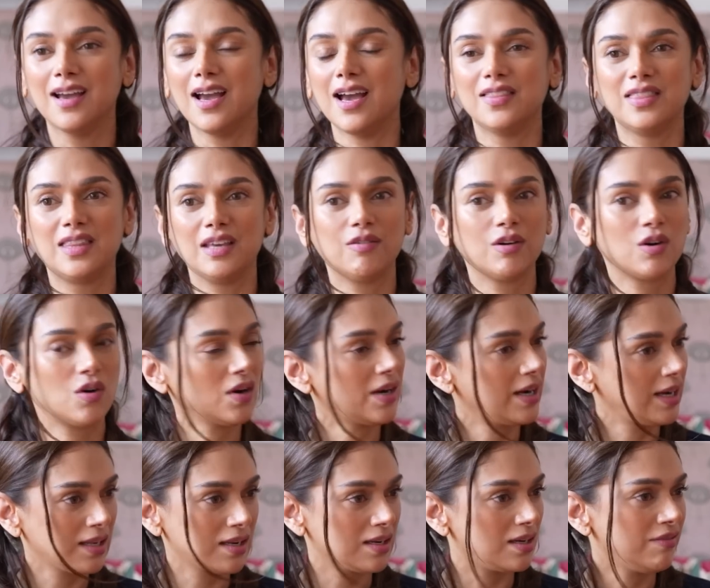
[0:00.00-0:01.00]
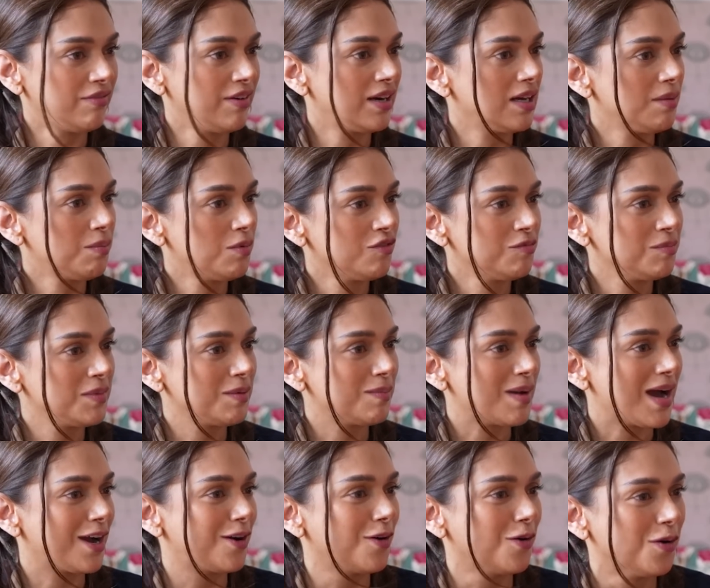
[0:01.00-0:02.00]
And they were all getting really fed up of me
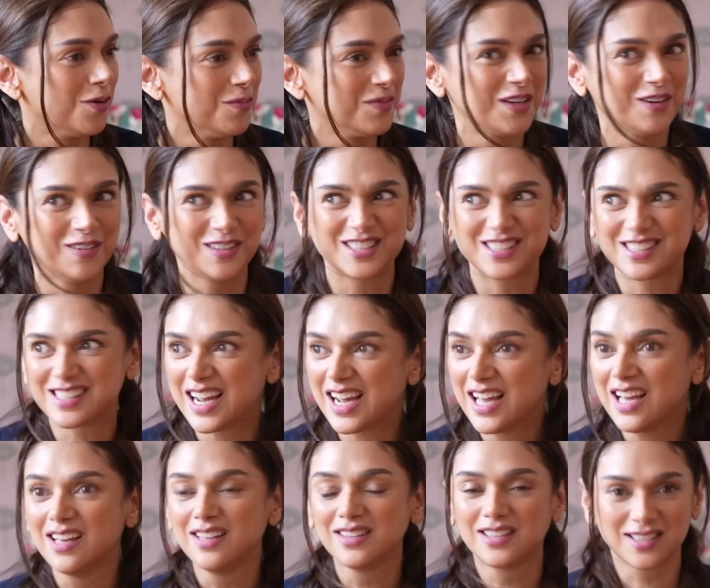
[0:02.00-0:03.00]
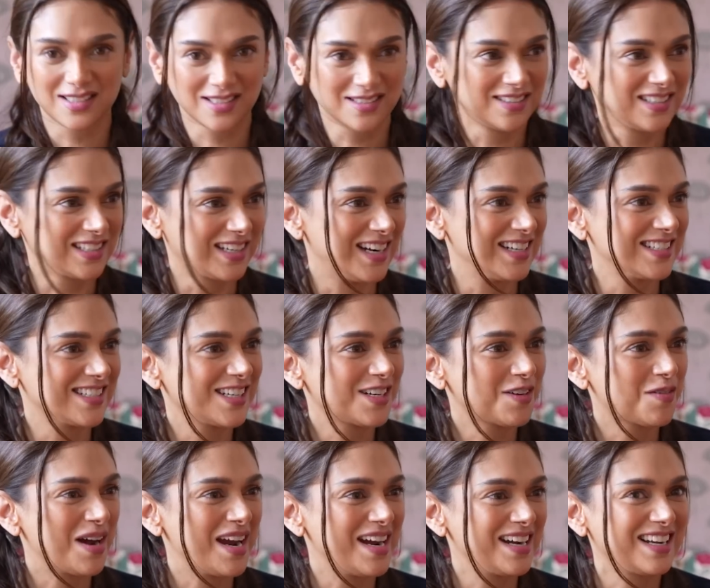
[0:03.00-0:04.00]
back home. They were just like, this girl can't
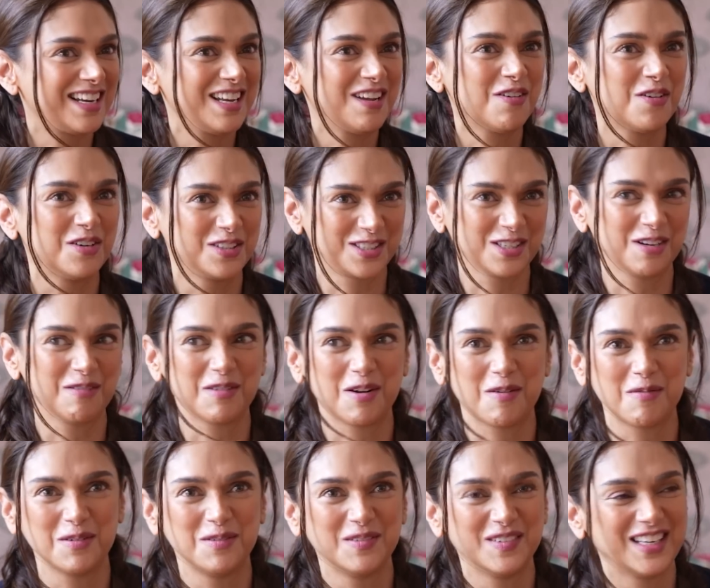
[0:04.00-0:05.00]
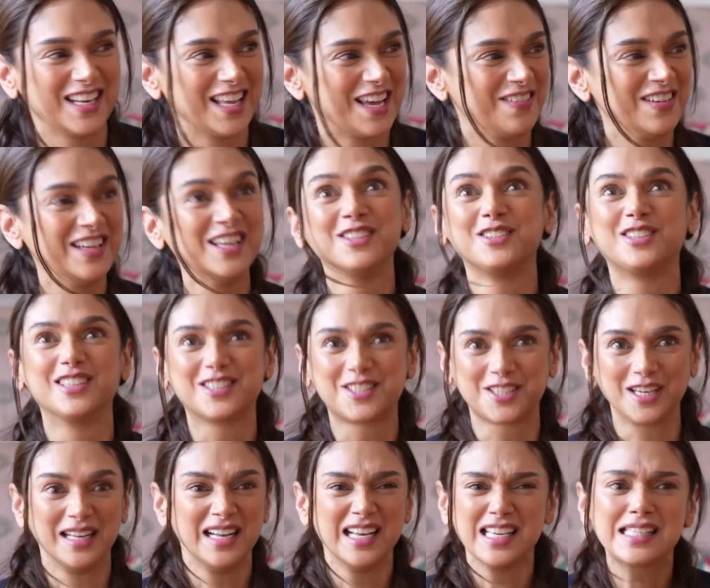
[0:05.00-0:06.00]
sit quietly. What's her problem in life?
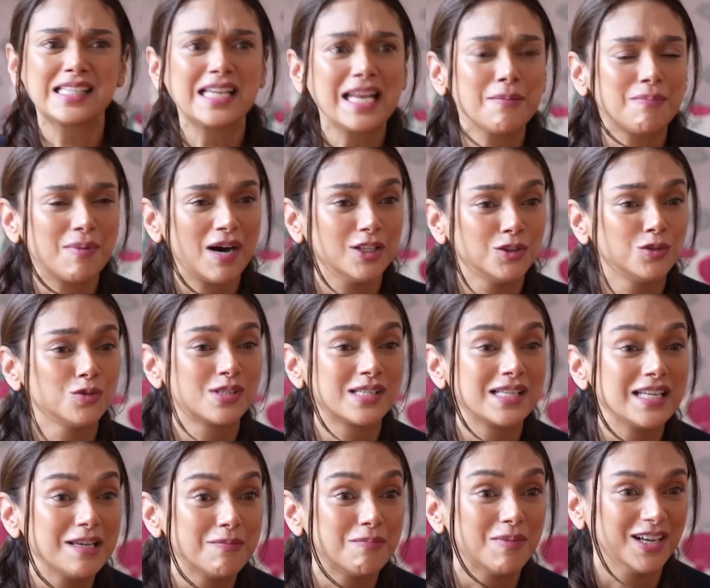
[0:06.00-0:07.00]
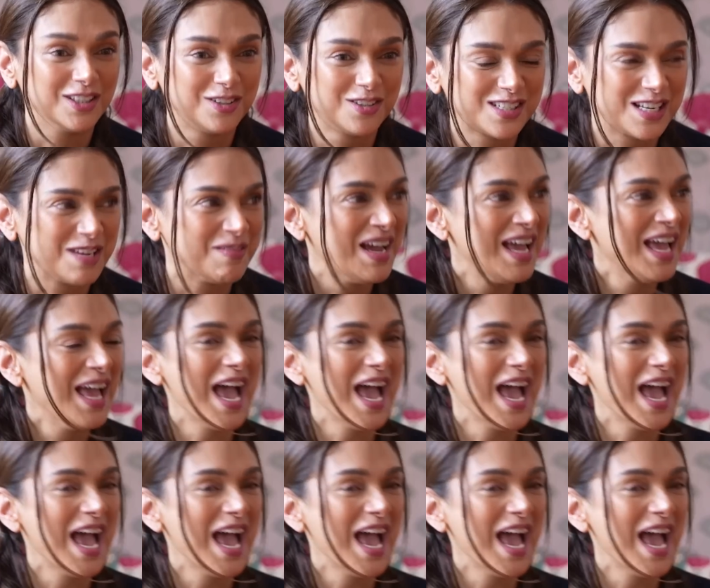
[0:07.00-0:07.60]
Just chill. Sleep, Addu, sleep, Addu, sleep.